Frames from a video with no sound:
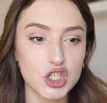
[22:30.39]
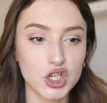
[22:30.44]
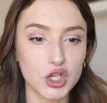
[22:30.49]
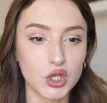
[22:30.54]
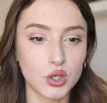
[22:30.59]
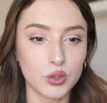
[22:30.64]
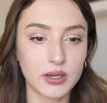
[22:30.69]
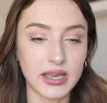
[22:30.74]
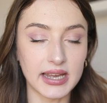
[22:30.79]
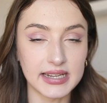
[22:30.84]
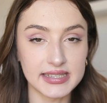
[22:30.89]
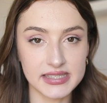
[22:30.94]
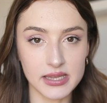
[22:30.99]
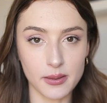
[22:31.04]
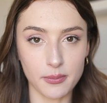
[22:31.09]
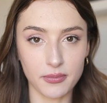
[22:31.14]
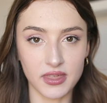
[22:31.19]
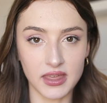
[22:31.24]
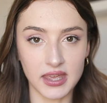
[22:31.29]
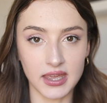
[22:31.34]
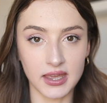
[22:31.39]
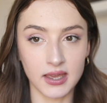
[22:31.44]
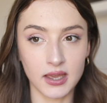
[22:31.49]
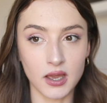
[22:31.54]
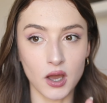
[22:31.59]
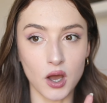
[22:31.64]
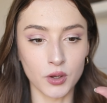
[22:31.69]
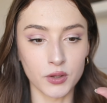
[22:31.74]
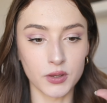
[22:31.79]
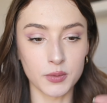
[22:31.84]
to get something
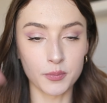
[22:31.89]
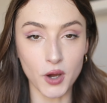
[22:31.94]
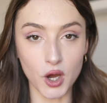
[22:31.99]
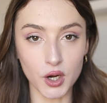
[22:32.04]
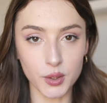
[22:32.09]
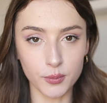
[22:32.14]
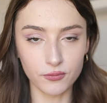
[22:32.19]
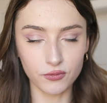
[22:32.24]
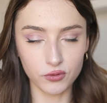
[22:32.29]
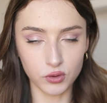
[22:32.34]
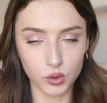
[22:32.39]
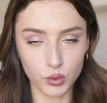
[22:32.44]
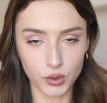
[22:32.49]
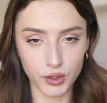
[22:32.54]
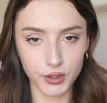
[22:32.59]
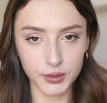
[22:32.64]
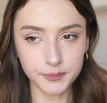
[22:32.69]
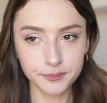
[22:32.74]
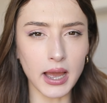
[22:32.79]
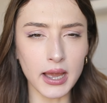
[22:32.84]
on the bottom floor.